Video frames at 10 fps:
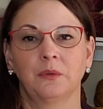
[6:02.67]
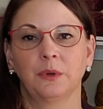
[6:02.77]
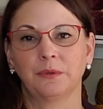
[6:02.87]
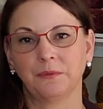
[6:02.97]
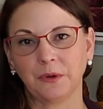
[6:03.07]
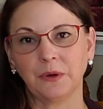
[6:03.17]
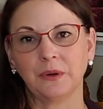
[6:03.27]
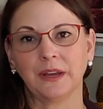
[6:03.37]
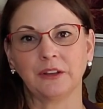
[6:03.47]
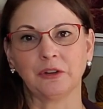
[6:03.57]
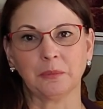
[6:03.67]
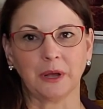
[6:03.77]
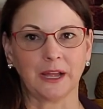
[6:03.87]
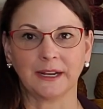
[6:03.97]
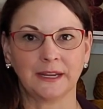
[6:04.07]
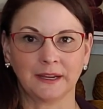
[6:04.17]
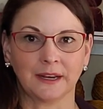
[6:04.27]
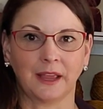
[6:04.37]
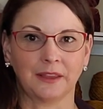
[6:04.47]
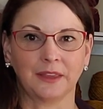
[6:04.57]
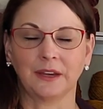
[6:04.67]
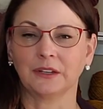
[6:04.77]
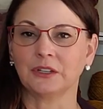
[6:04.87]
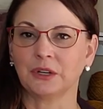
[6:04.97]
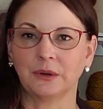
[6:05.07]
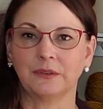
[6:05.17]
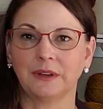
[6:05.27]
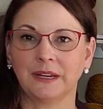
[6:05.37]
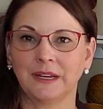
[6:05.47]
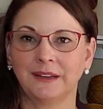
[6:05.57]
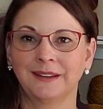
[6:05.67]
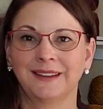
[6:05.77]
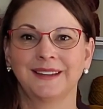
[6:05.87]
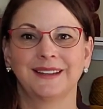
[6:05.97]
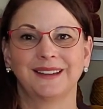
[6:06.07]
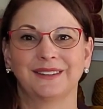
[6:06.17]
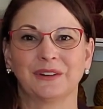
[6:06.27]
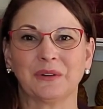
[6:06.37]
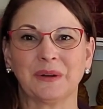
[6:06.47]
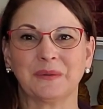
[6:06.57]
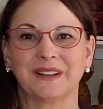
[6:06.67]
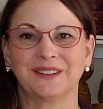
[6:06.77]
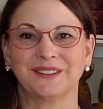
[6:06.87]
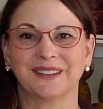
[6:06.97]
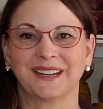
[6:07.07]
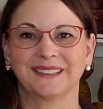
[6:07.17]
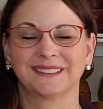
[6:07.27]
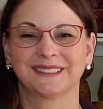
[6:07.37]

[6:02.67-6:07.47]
with food and your body, and I think intuitive eating is a great way to do that.